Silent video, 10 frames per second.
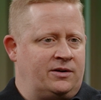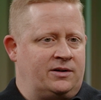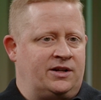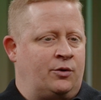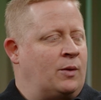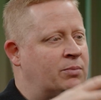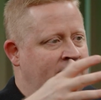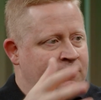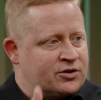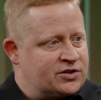What
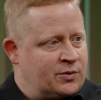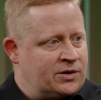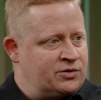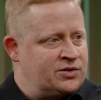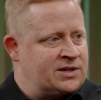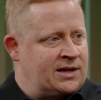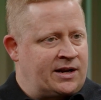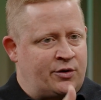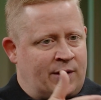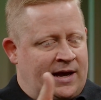playbooks do we use? And I
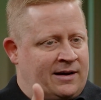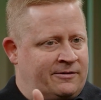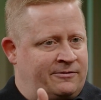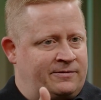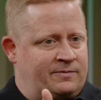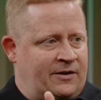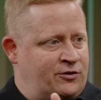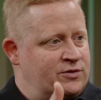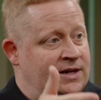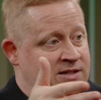know we have a
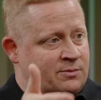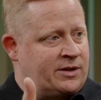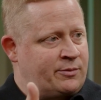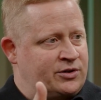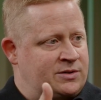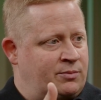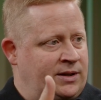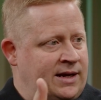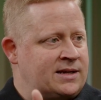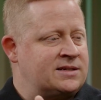few dozen playbooks in
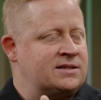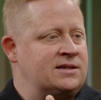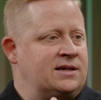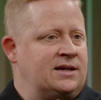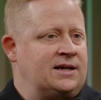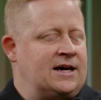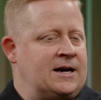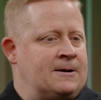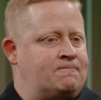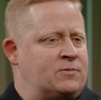place.
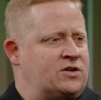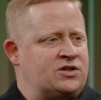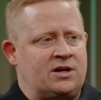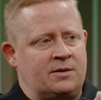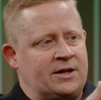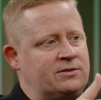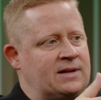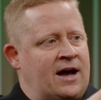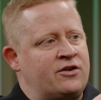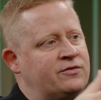Just talk about
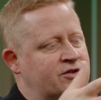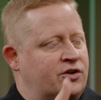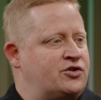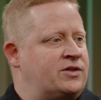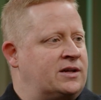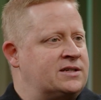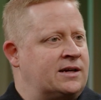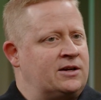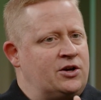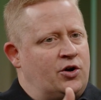how you've structured things,
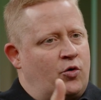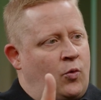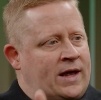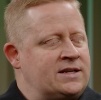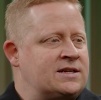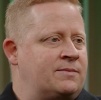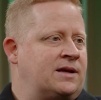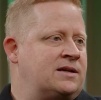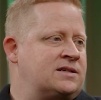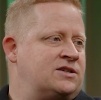like when
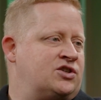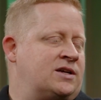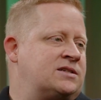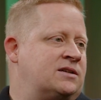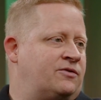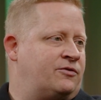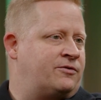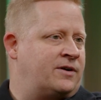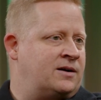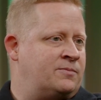something is ingested
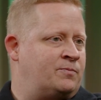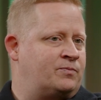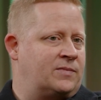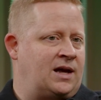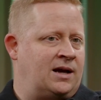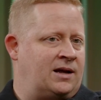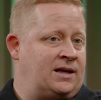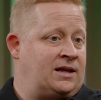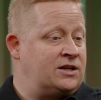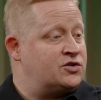from
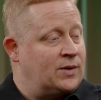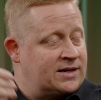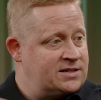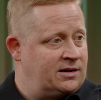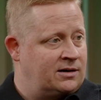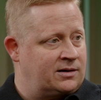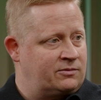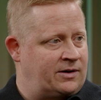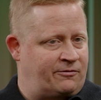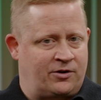into XDR,
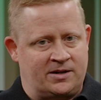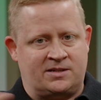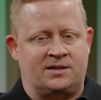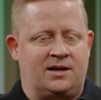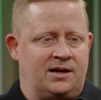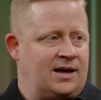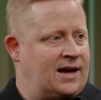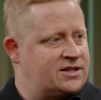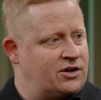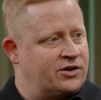right? For us,
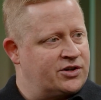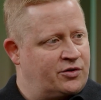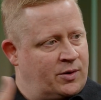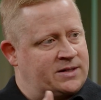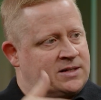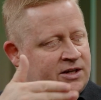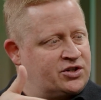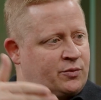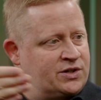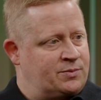XDR is our threat
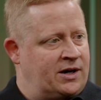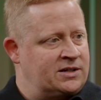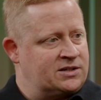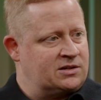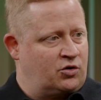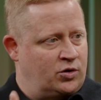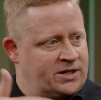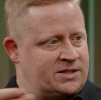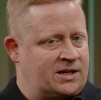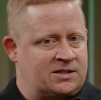detection and response.
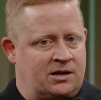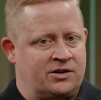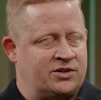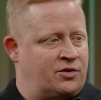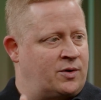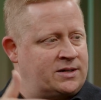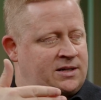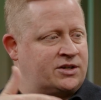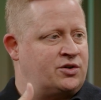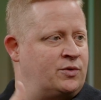Cortex XDR is our threat
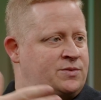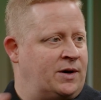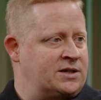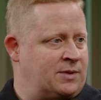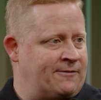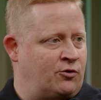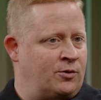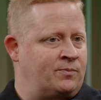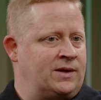detection and response platform.